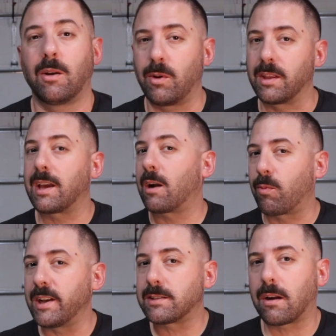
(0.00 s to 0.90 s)
really kind of
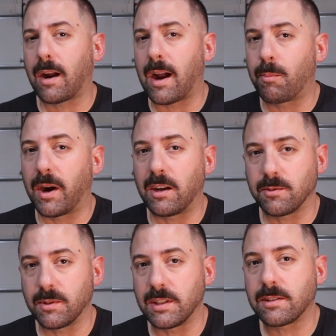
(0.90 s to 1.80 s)
raised our eyebrows
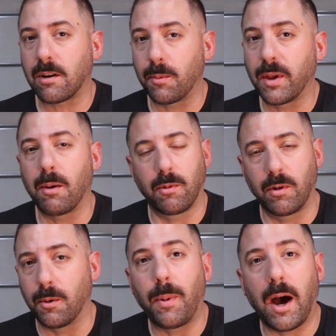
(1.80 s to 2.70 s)
when this started becoming
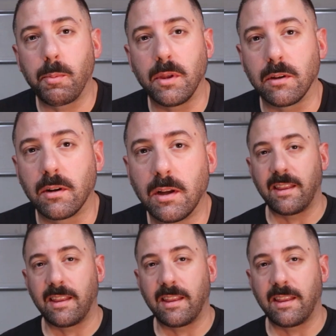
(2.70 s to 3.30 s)
real popular.